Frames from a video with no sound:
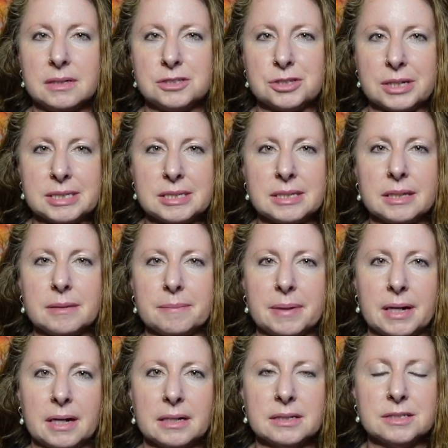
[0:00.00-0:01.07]
tracing it
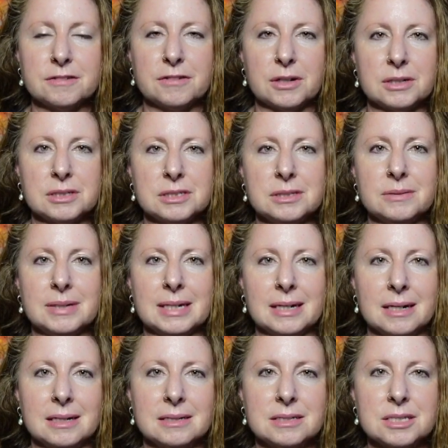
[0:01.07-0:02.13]
back as far as you
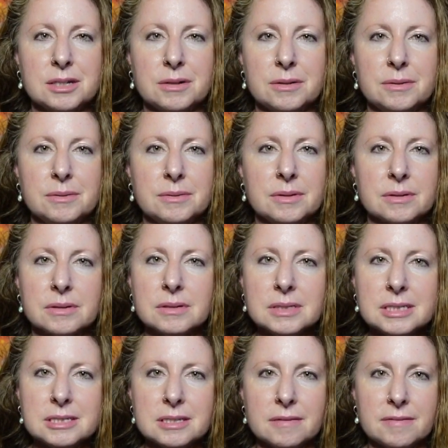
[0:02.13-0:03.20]
can. So the
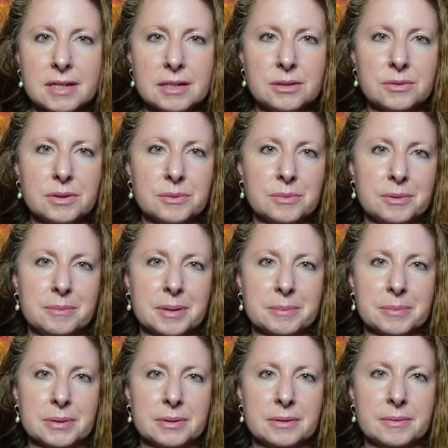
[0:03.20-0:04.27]
earliest event you can
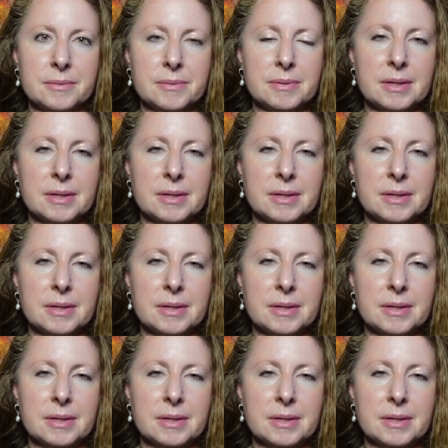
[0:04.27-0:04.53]
remember